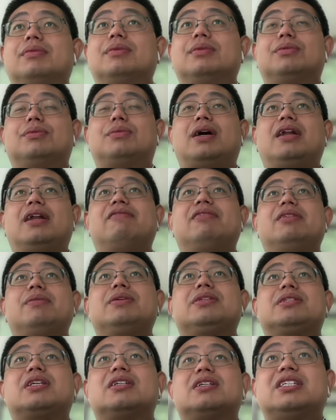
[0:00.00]
One of the
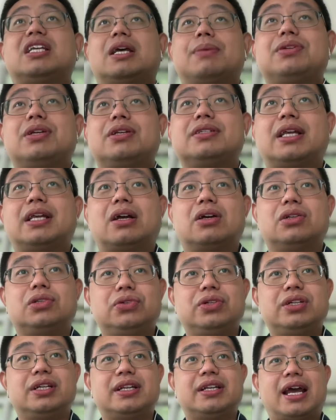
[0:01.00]
misconceptions is that
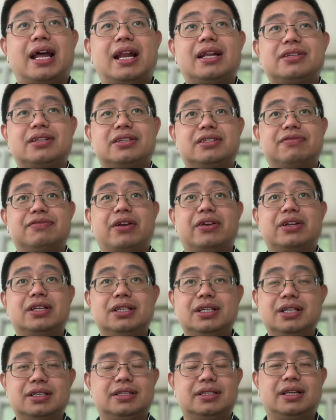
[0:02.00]
doing analysis is very
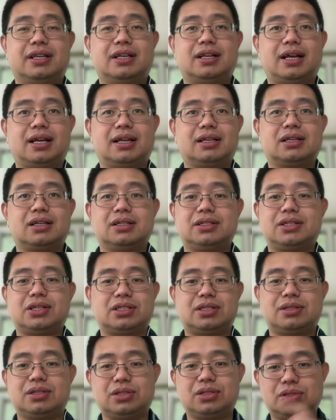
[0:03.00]
easy. Like
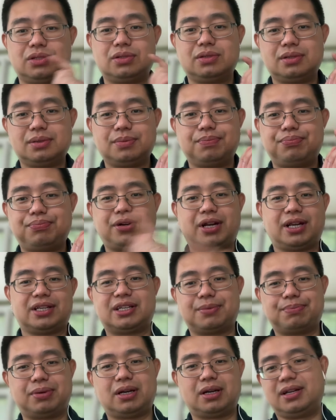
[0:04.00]
just press
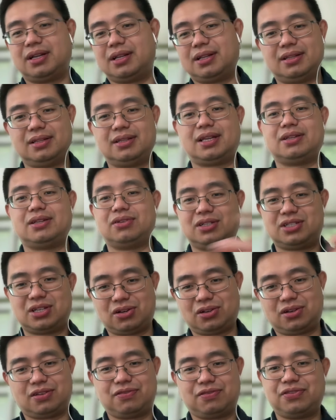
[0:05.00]
a button, then you
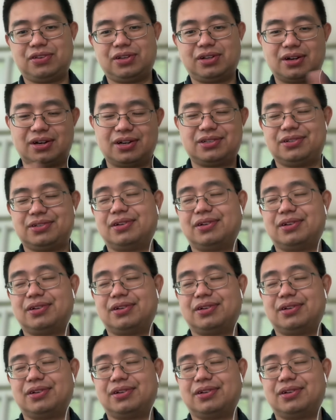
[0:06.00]
generate the figures.